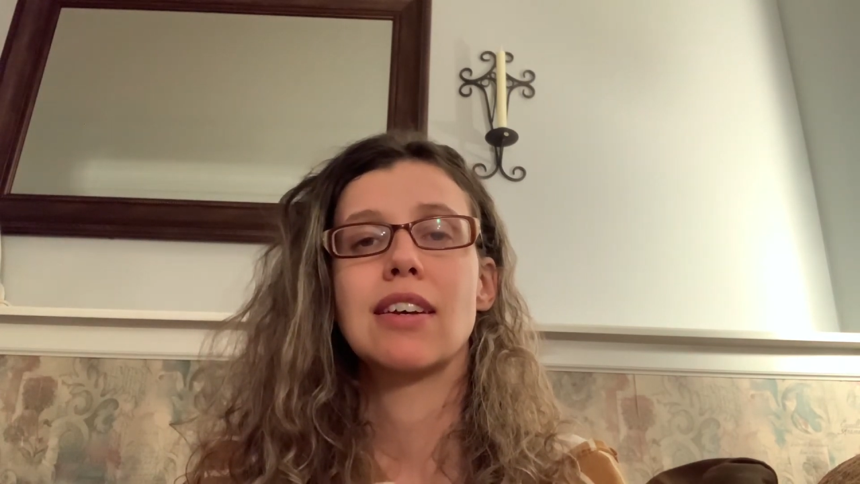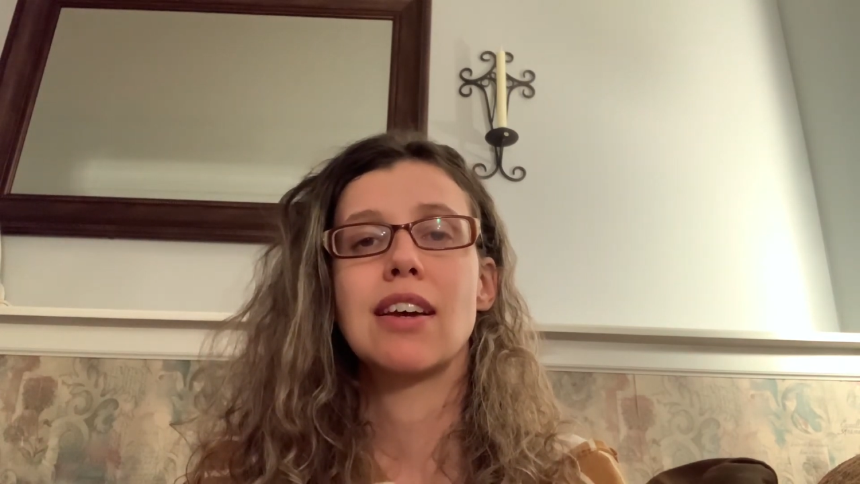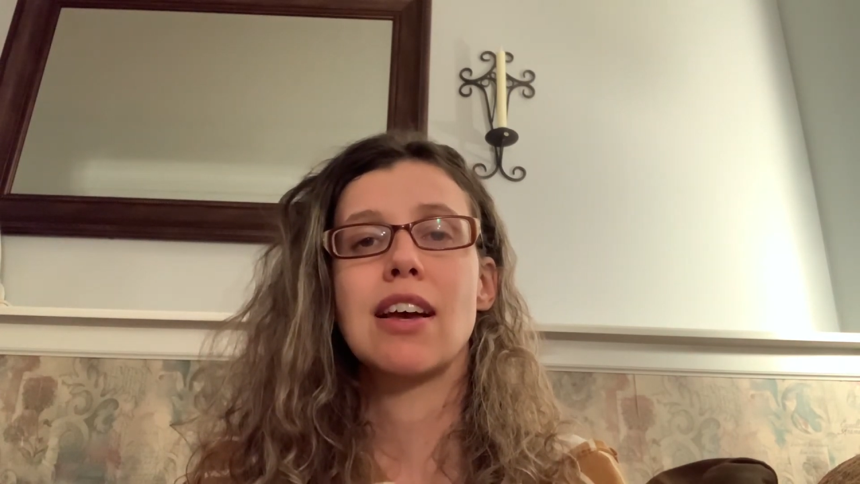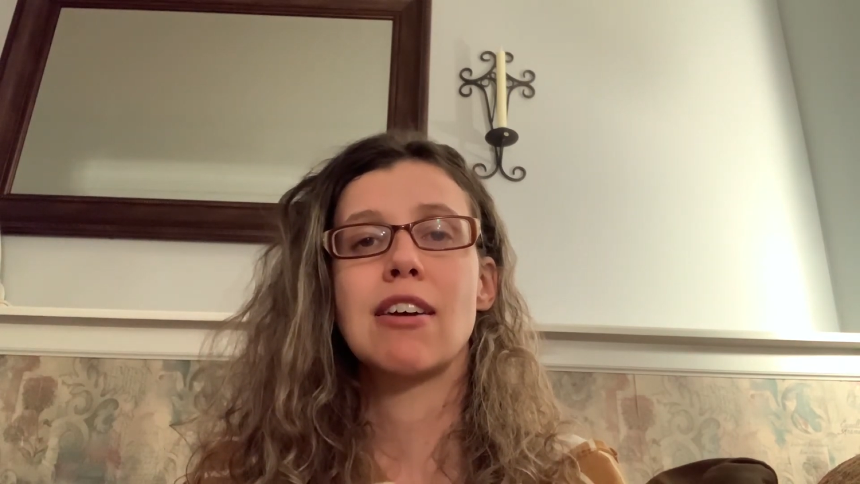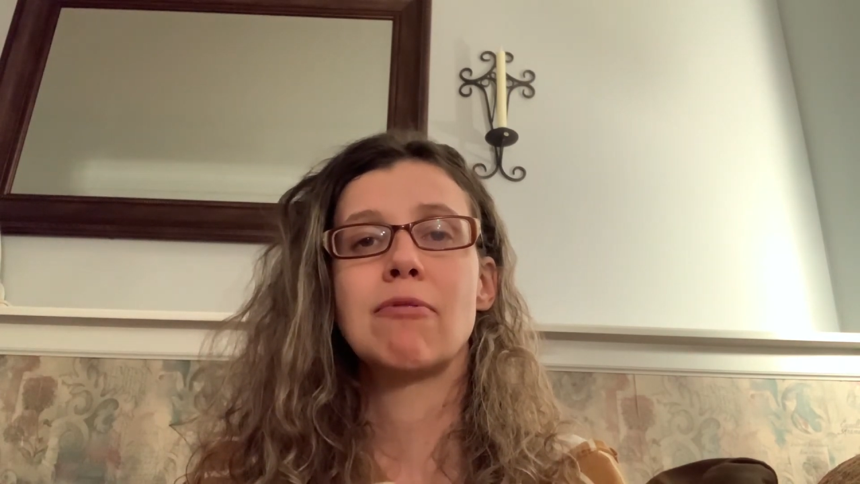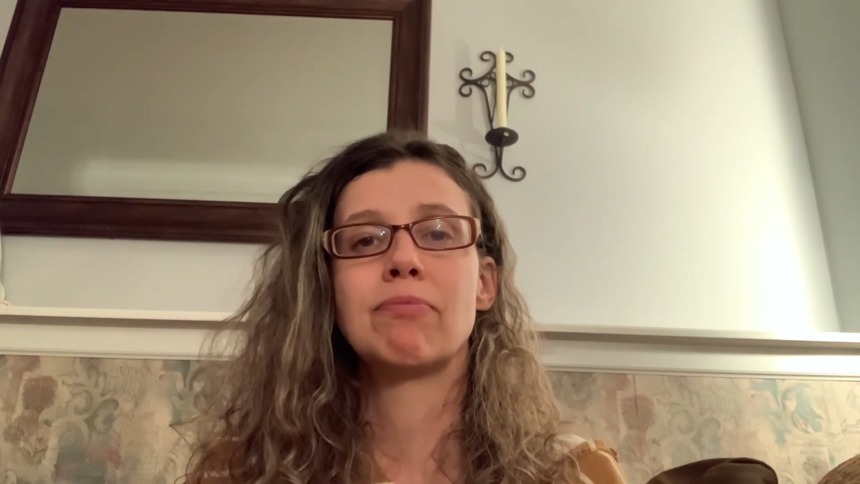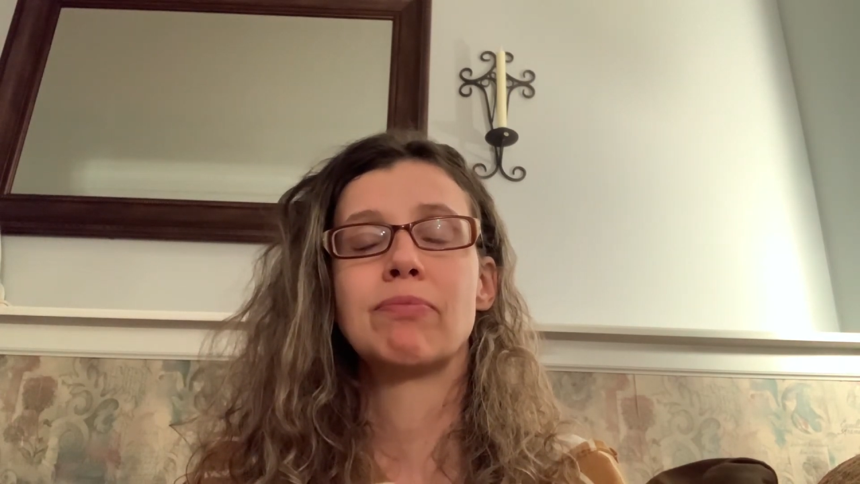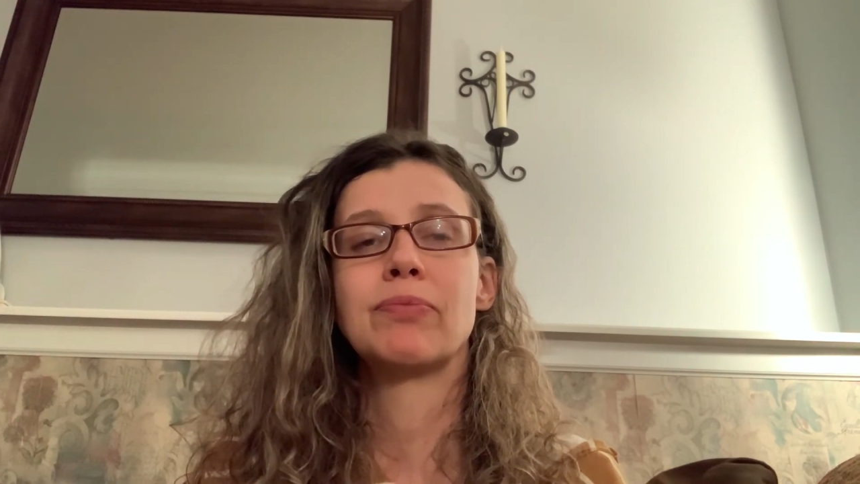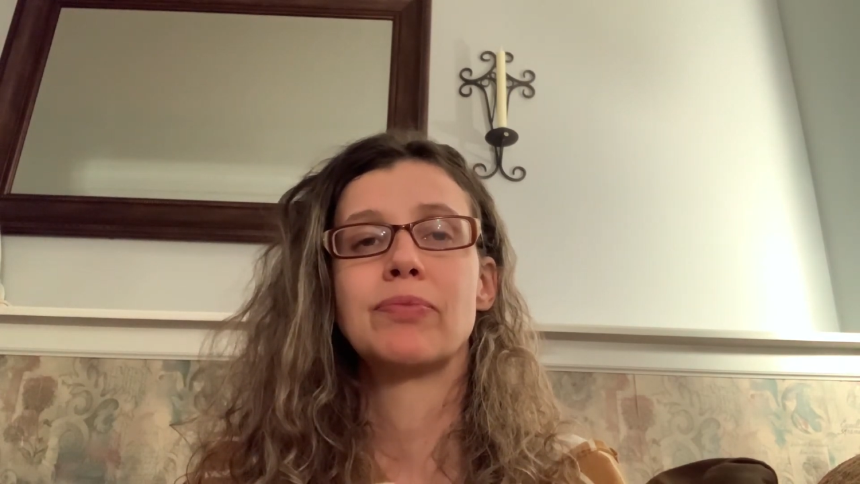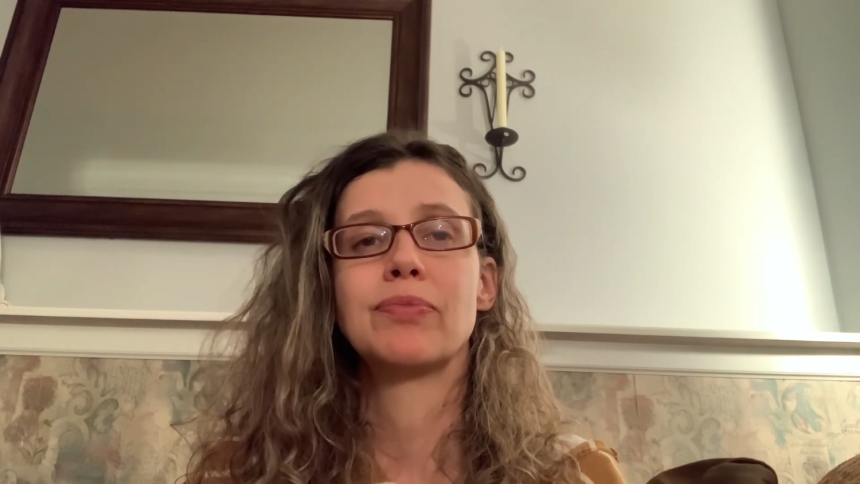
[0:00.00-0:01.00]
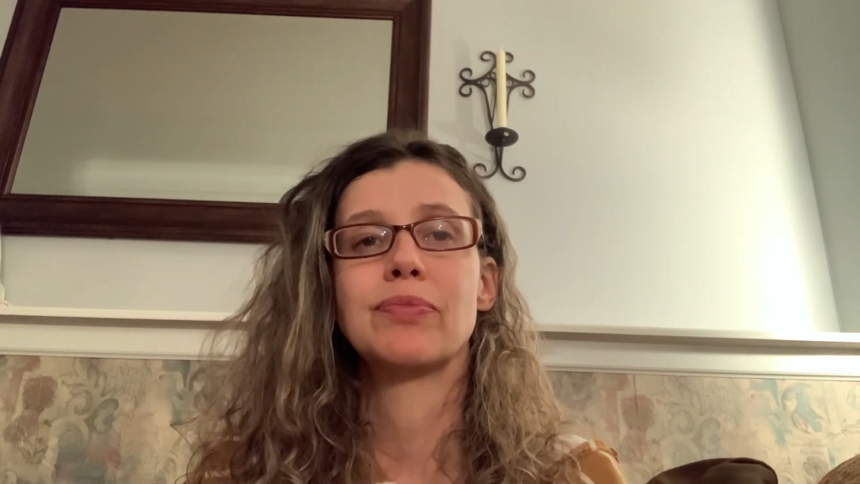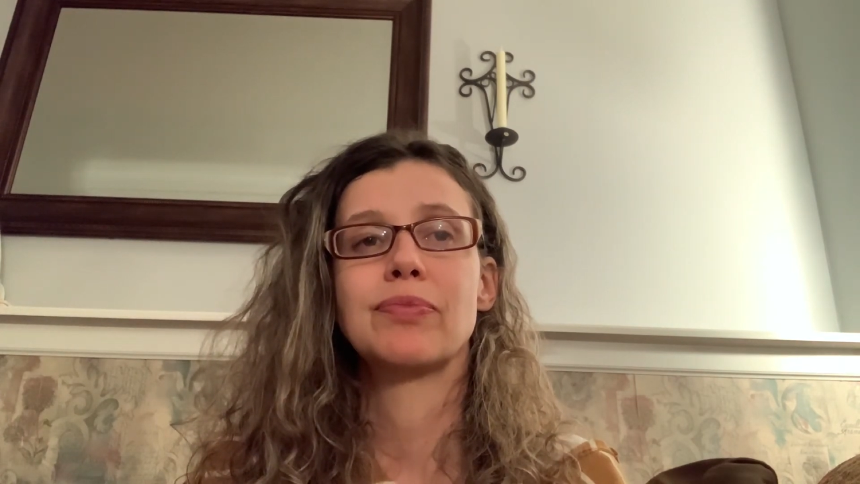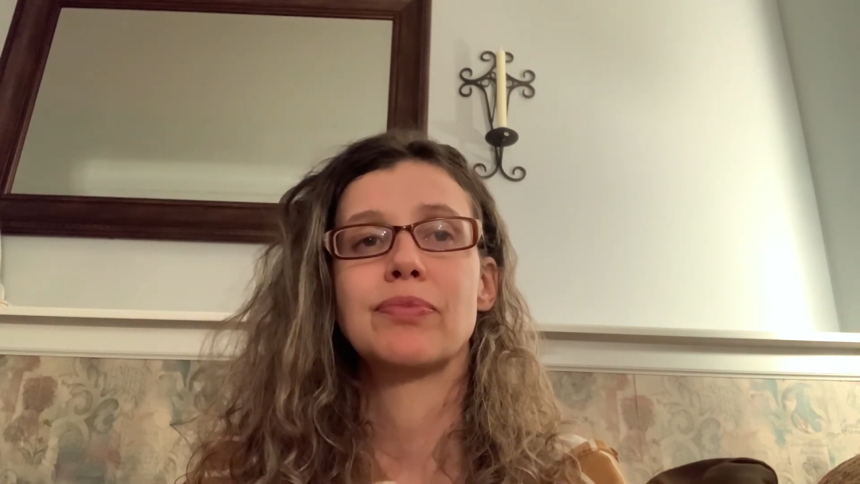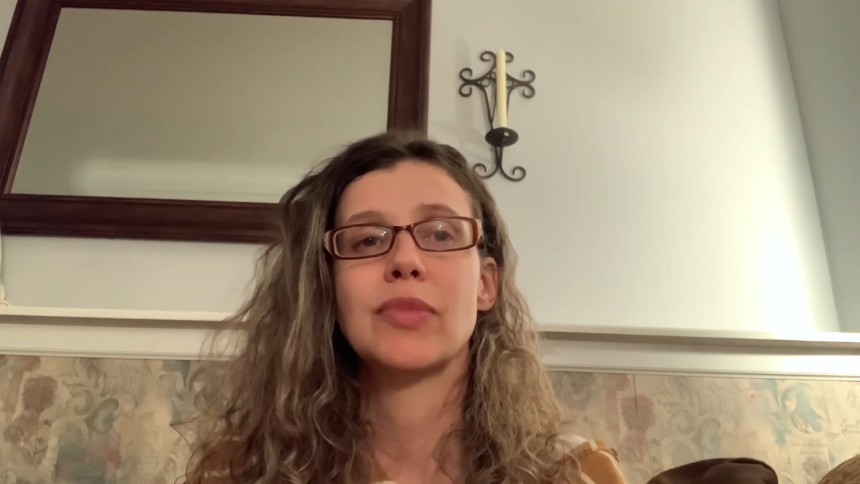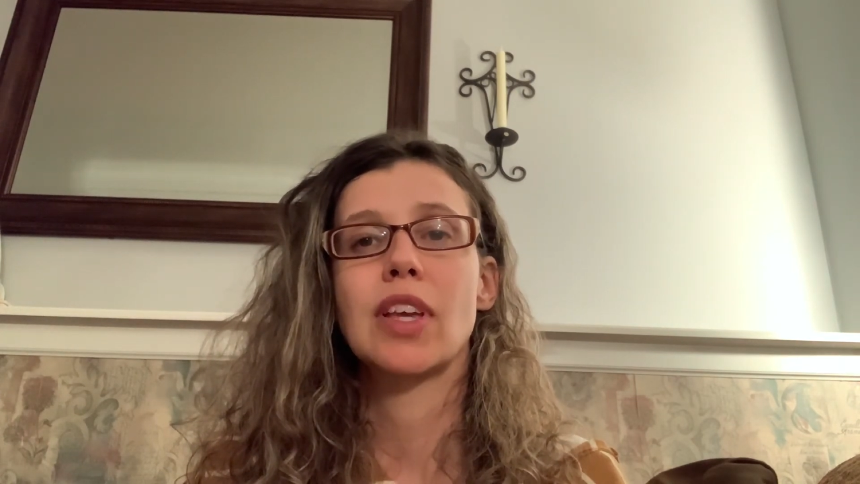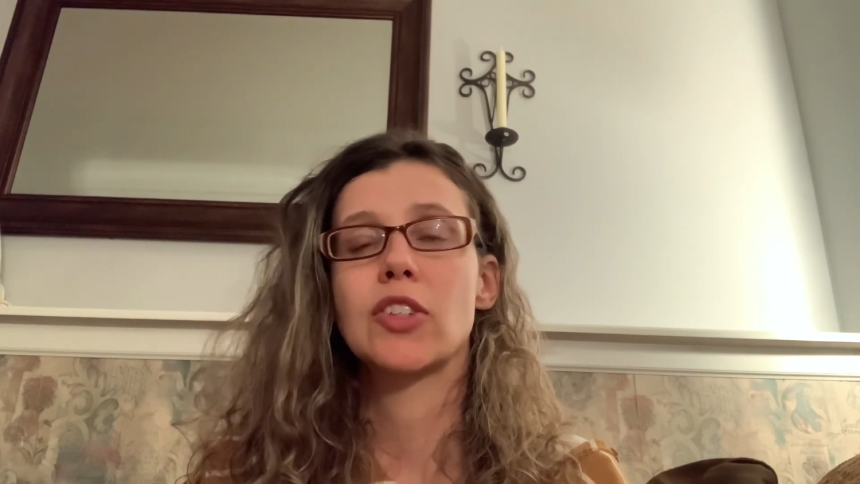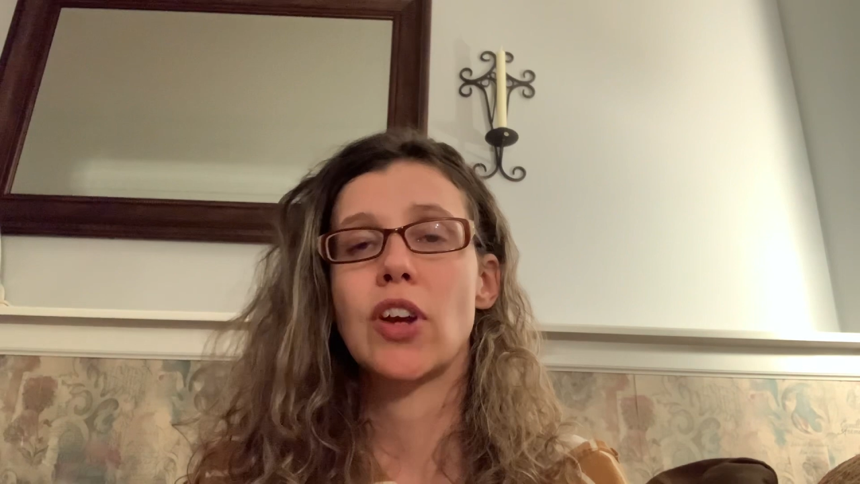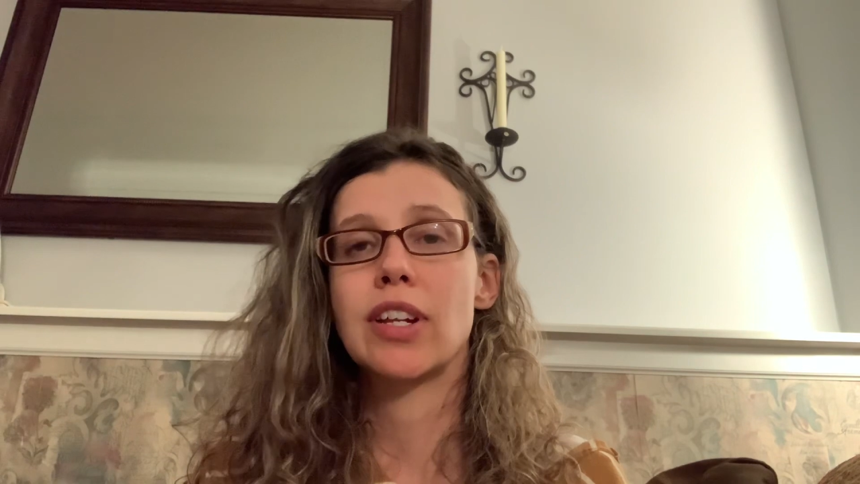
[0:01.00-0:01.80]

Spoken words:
trying